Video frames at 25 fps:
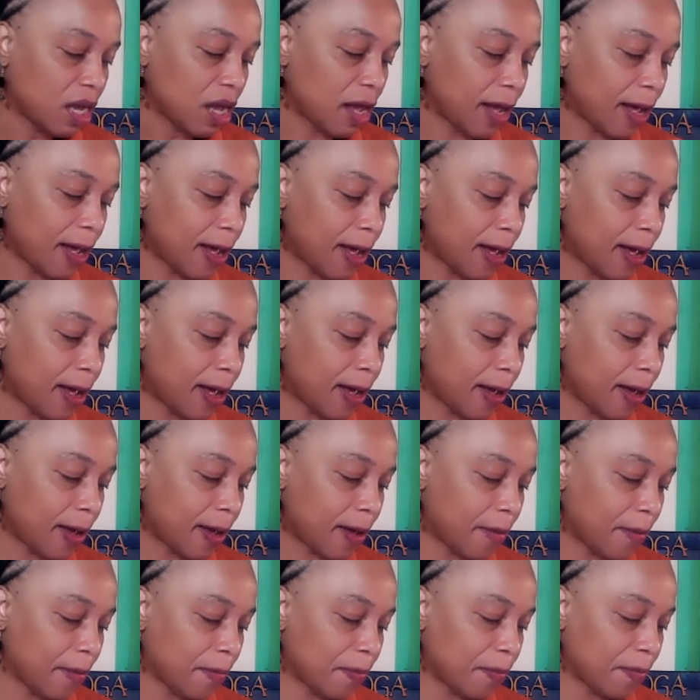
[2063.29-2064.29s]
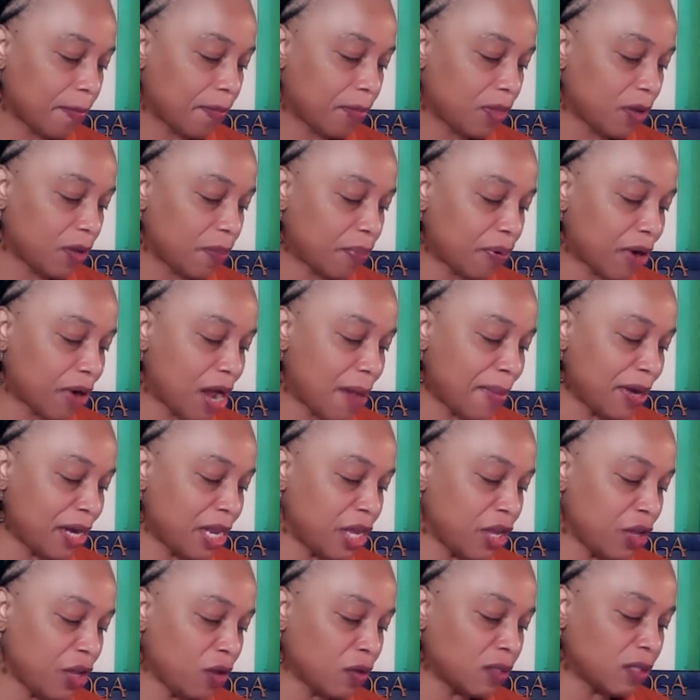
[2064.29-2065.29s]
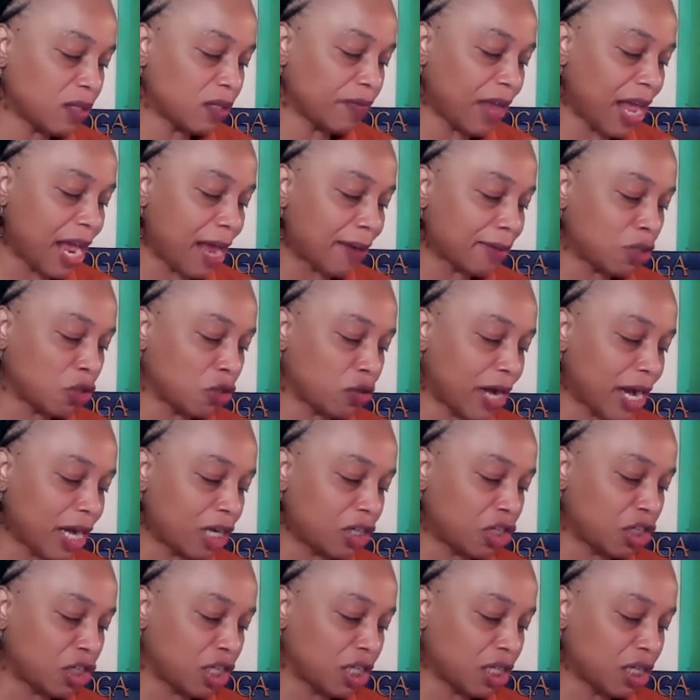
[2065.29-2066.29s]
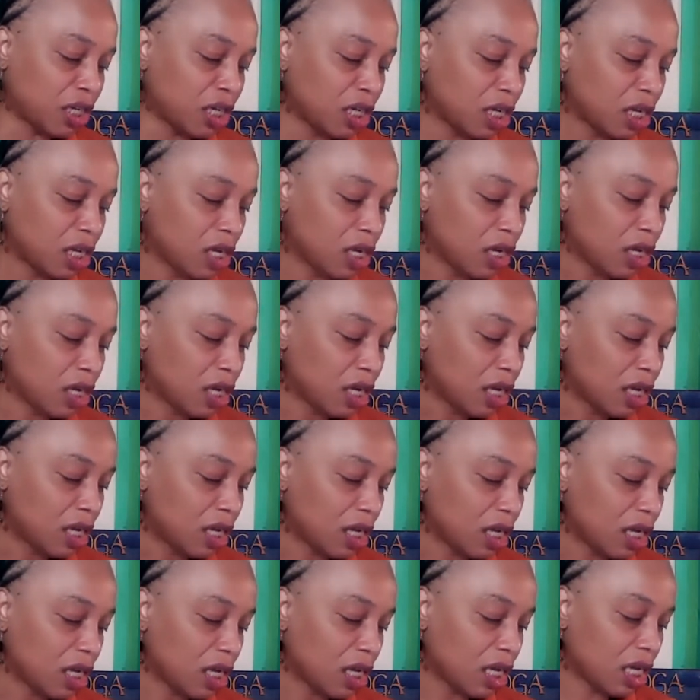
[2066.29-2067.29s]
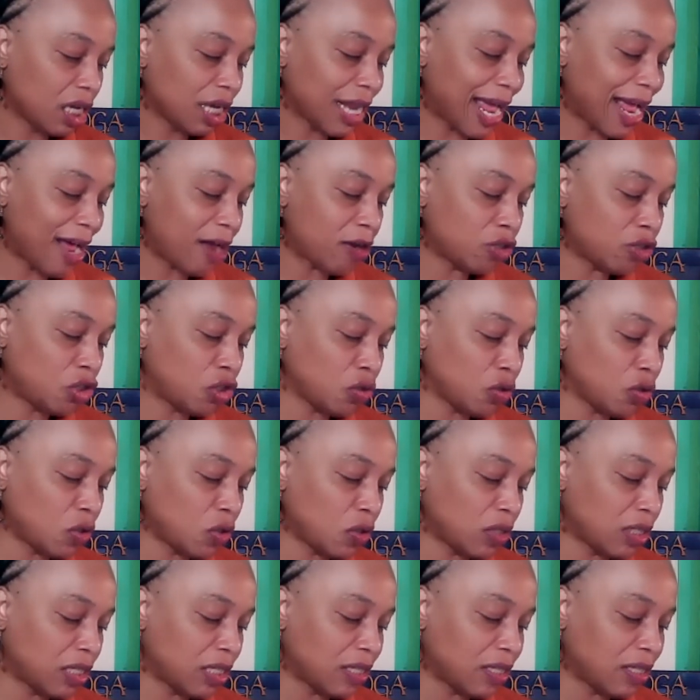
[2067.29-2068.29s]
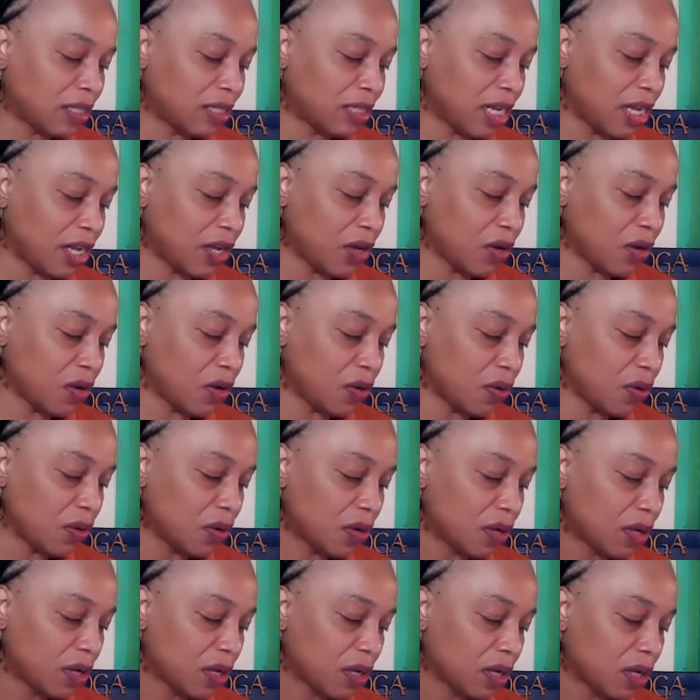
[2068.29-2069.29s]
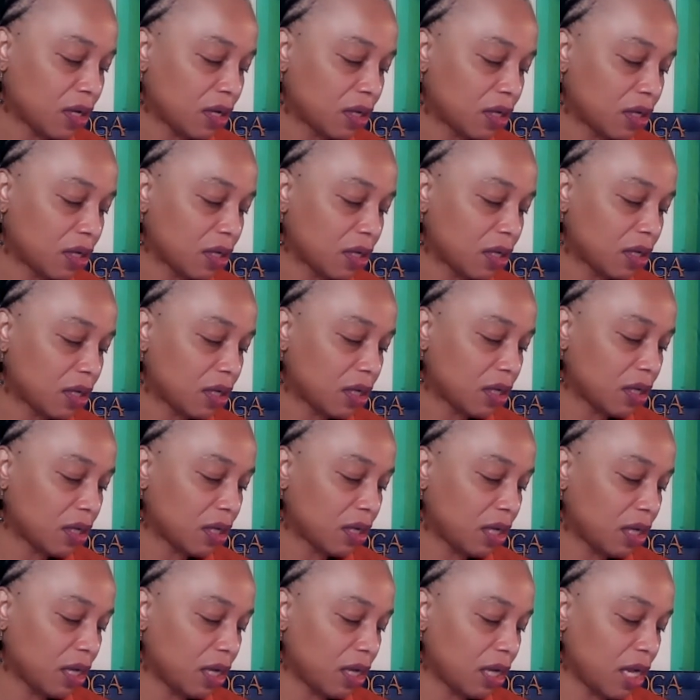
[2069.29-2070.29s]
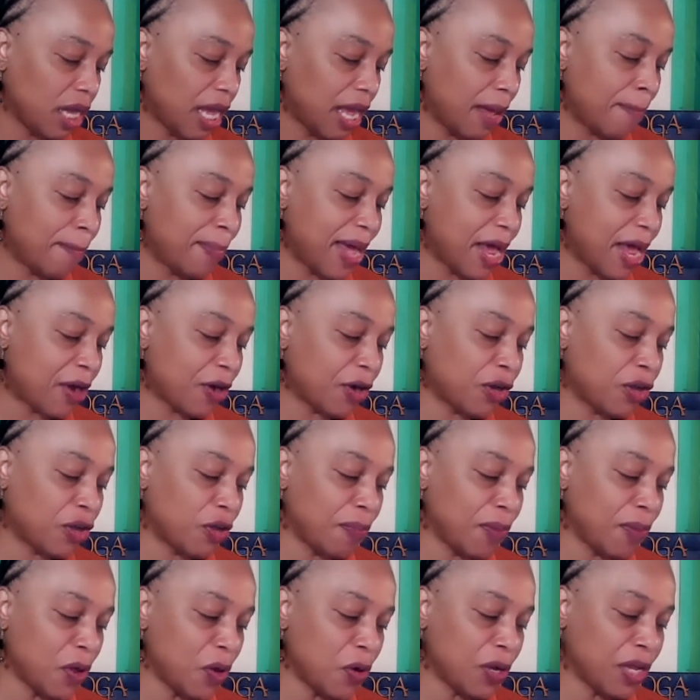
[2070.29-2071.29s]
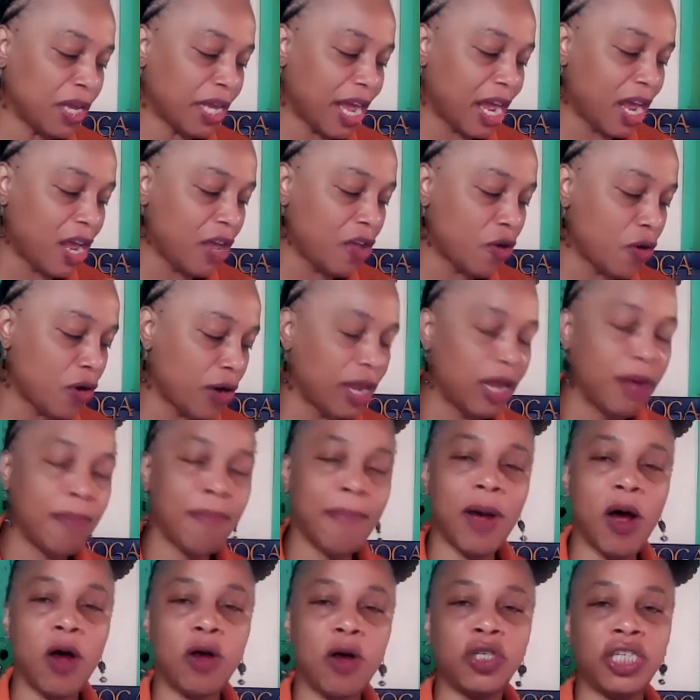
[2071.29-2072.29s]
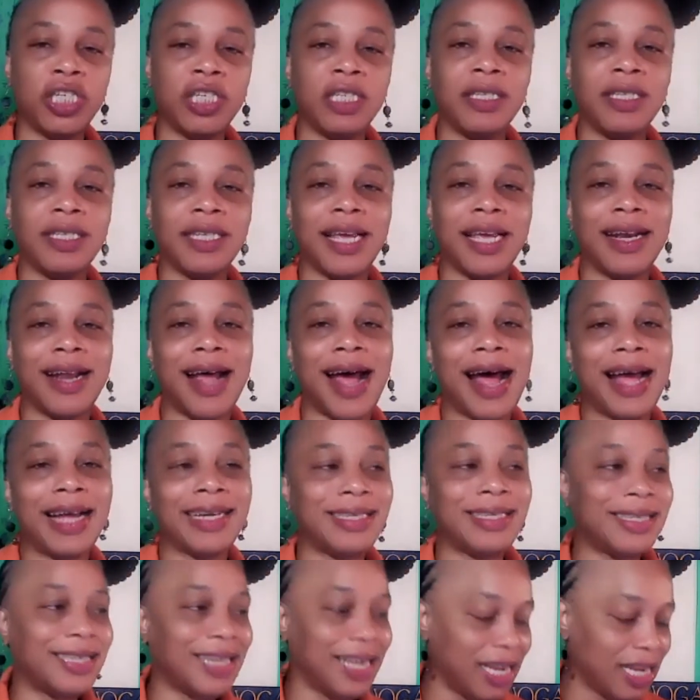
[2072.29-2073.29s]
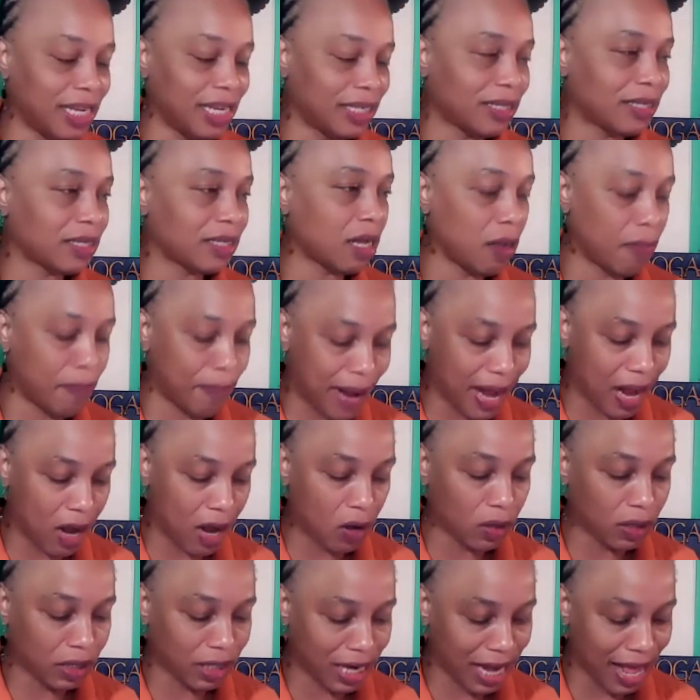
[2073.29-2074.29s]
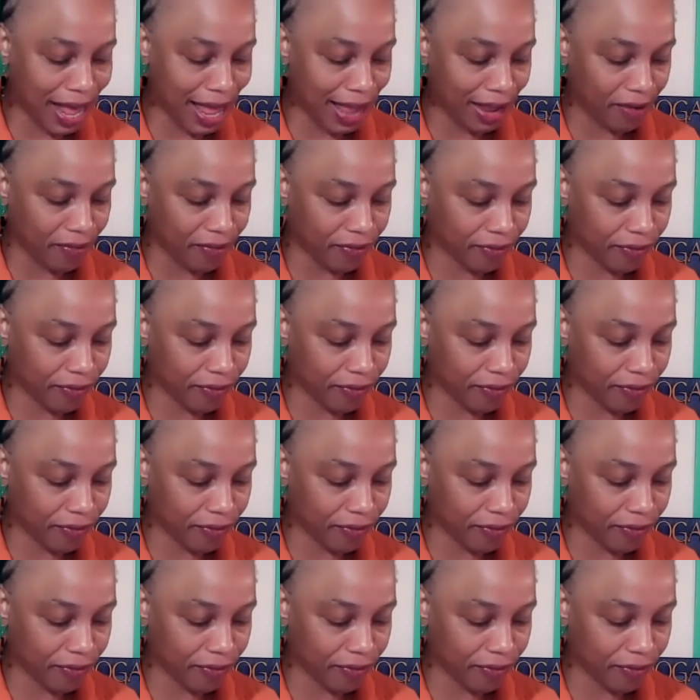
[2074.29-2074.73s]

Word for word: Uh, the prominent use of abstraction allows you to distill and better communicate your emotions and ideas about life.